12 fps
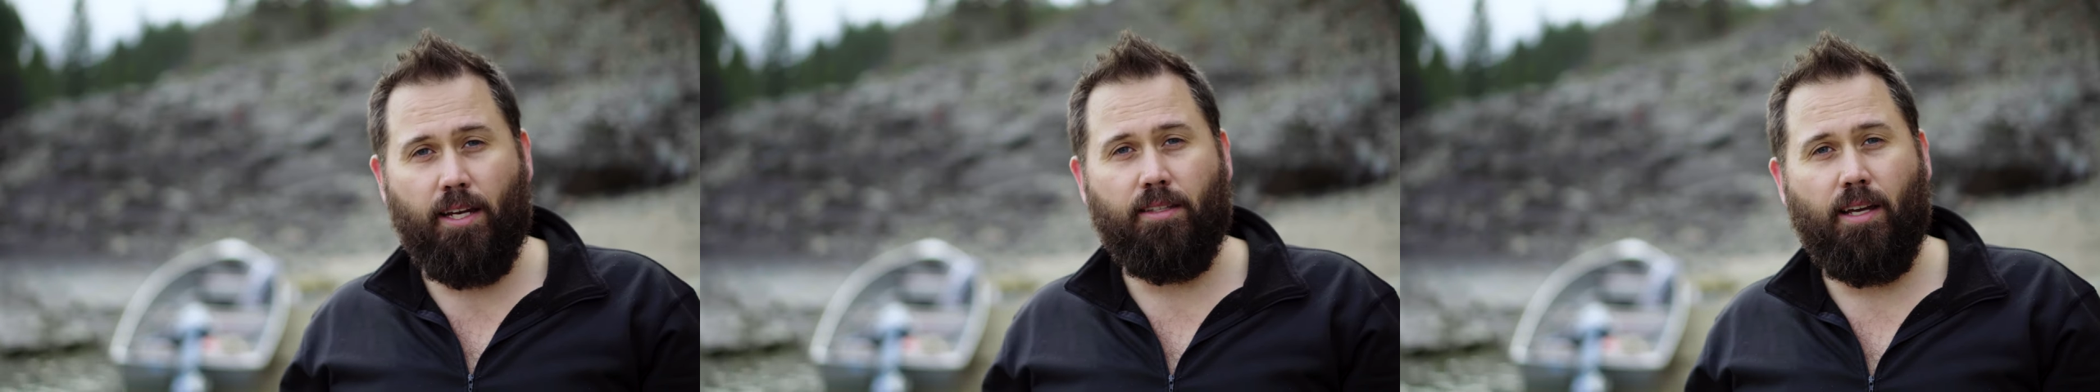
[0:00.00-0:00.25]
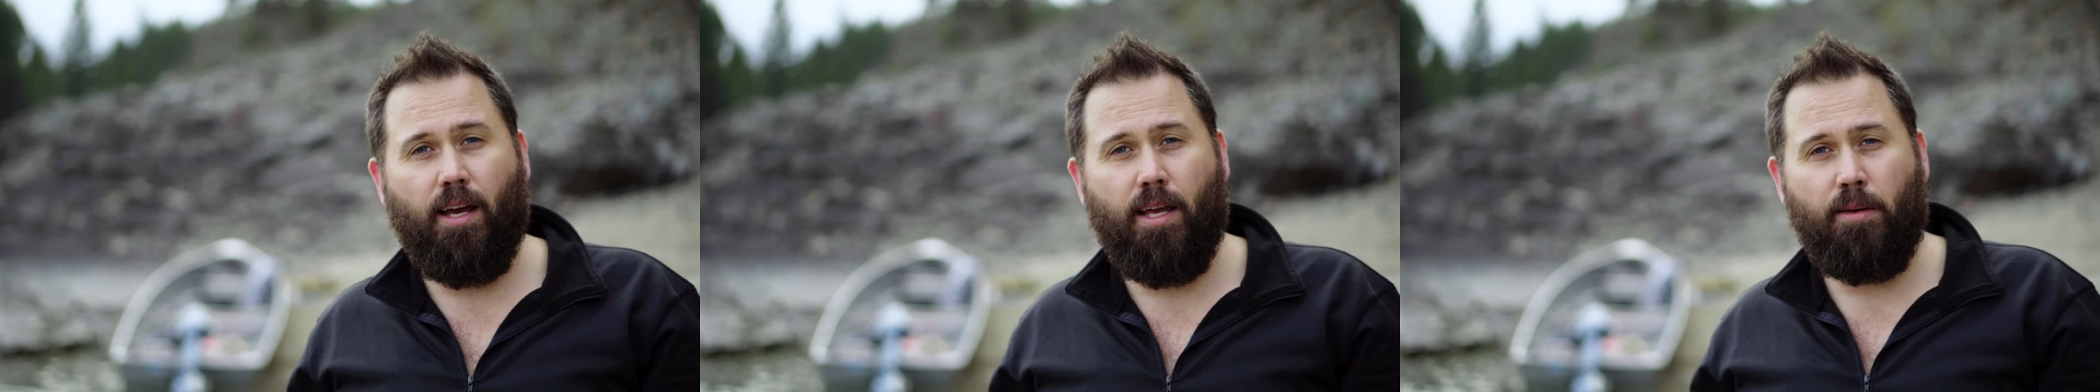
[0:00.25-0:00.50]
of
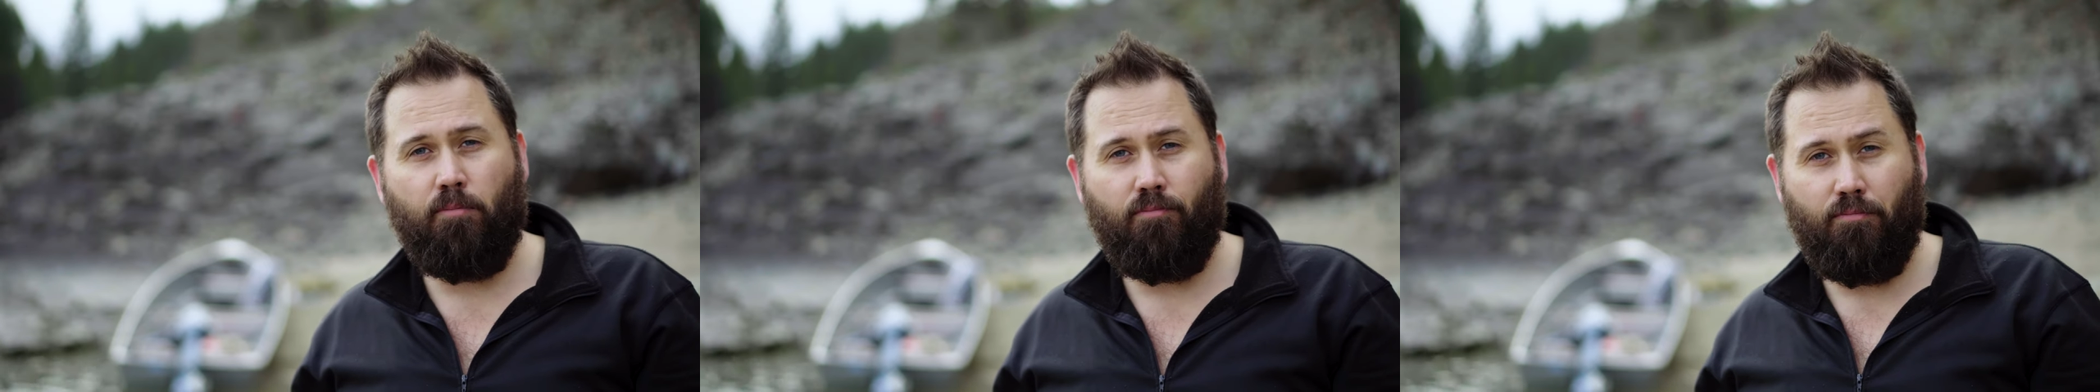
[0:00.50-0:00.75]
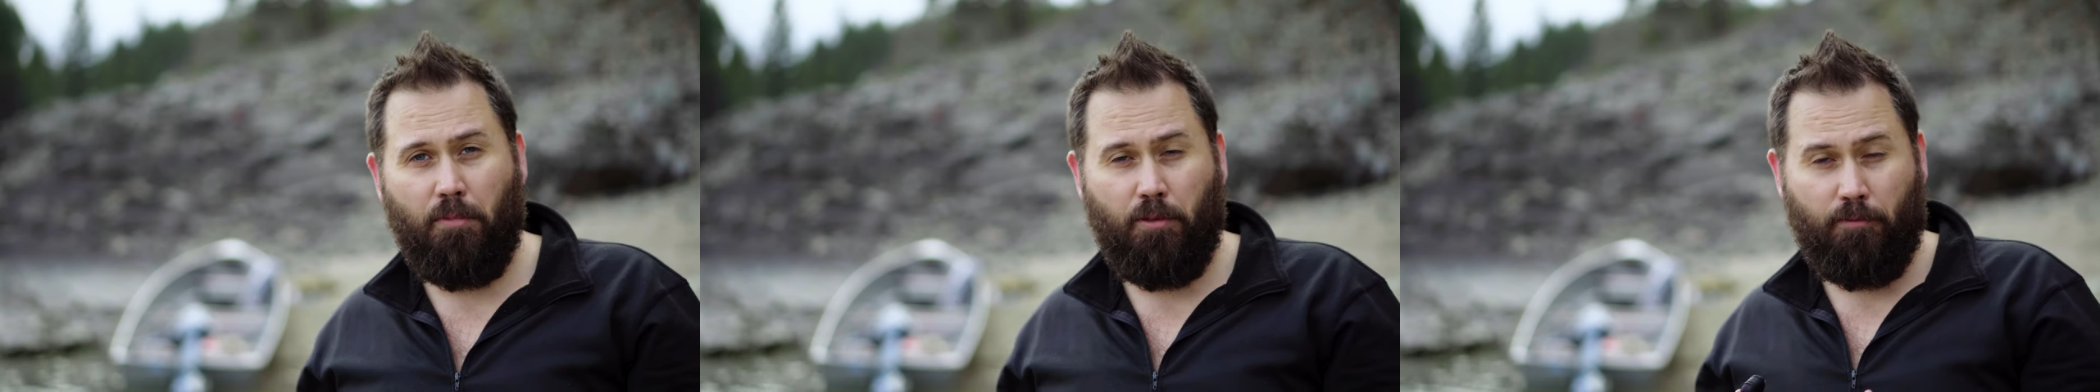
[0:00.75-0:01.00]
time
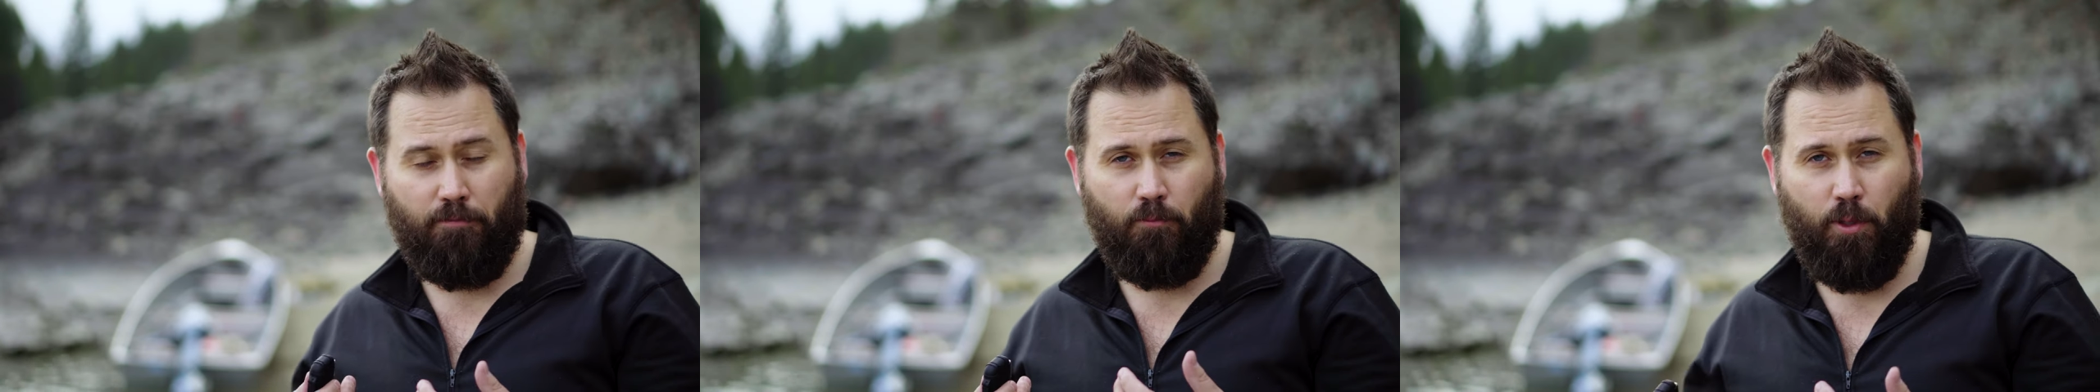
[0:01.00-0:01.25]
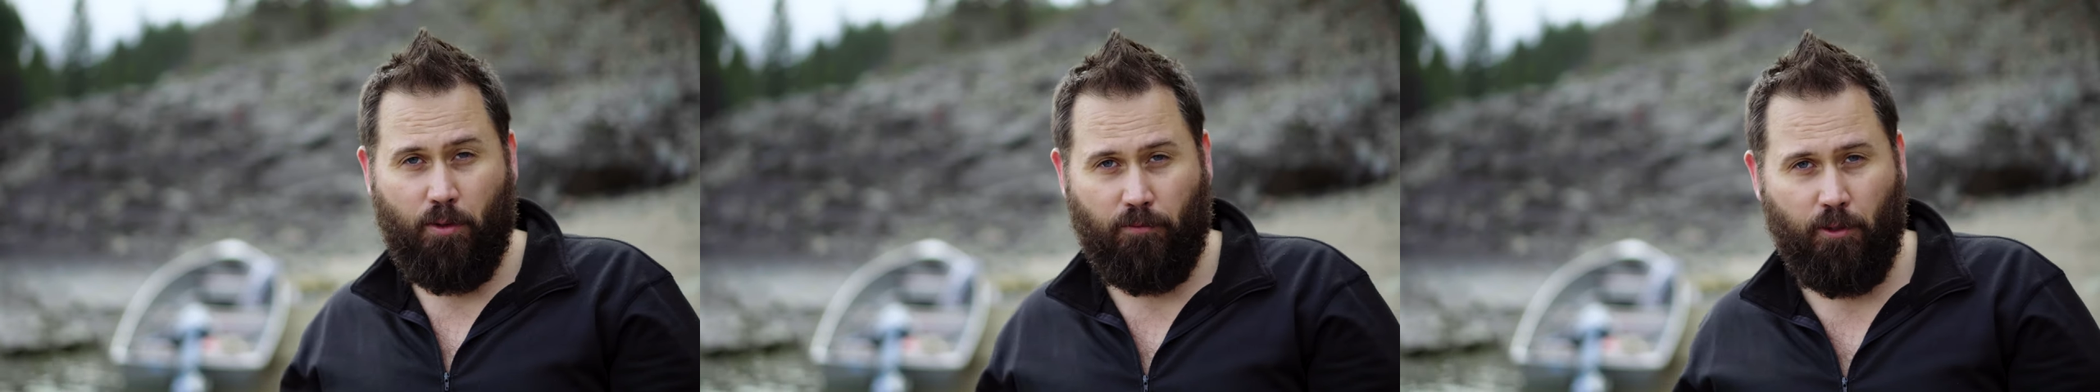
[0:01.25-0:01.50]

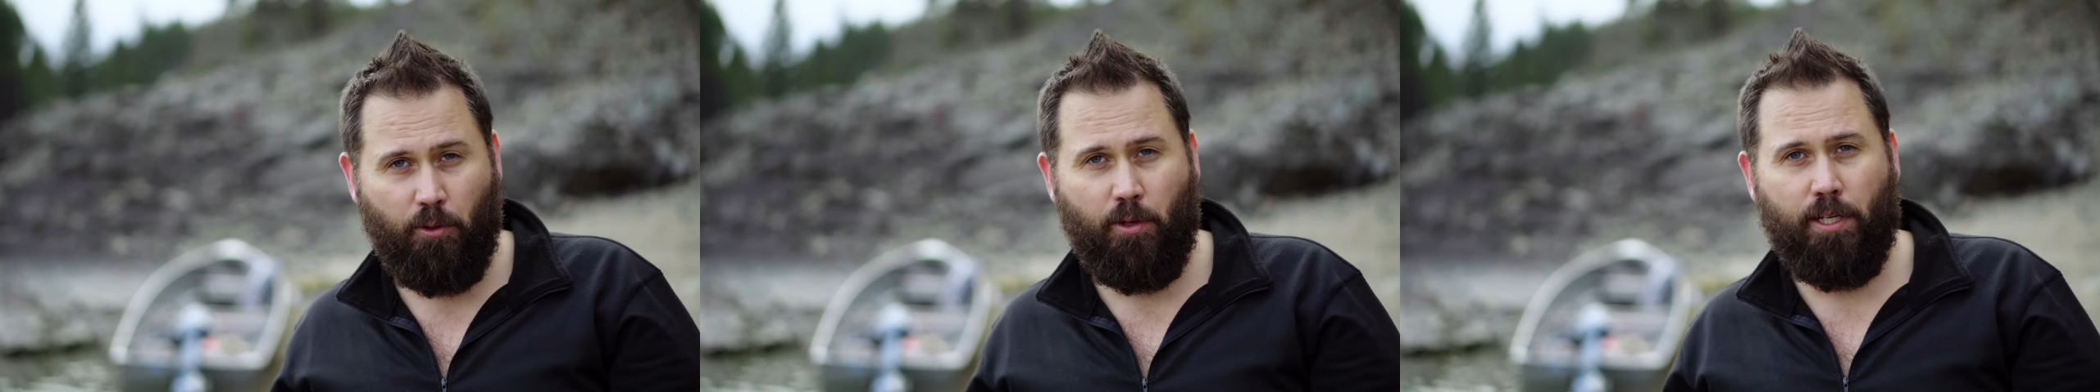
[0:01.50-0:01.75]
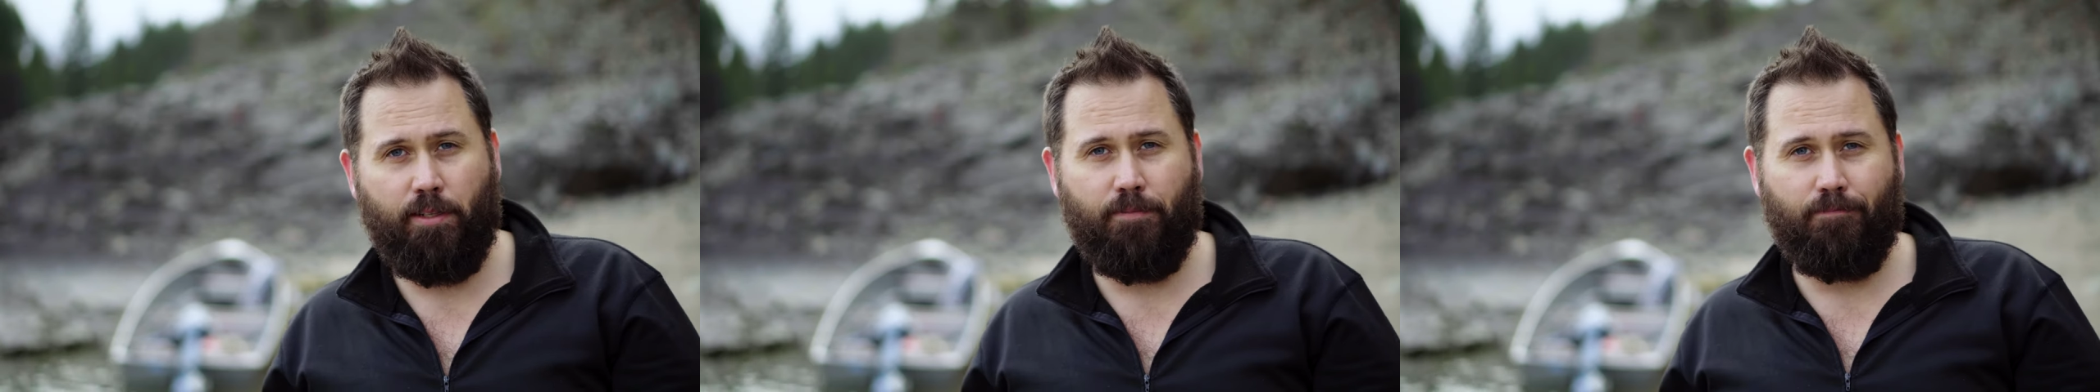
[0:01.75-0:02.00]
with
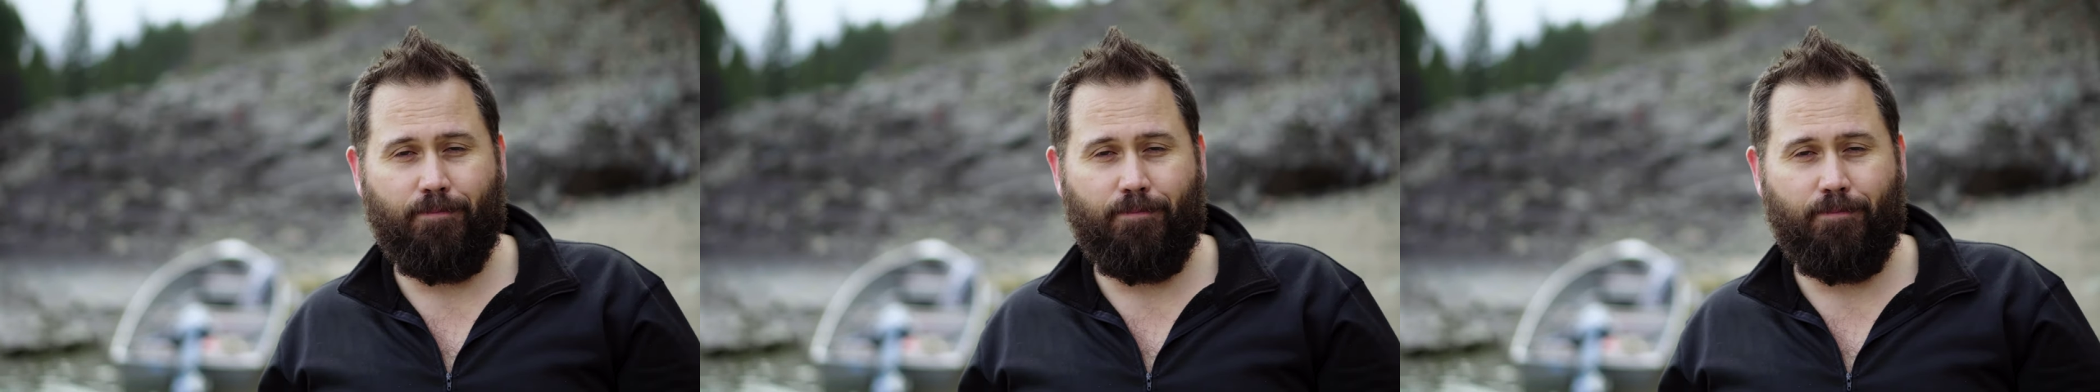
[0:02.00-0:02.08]
fluid,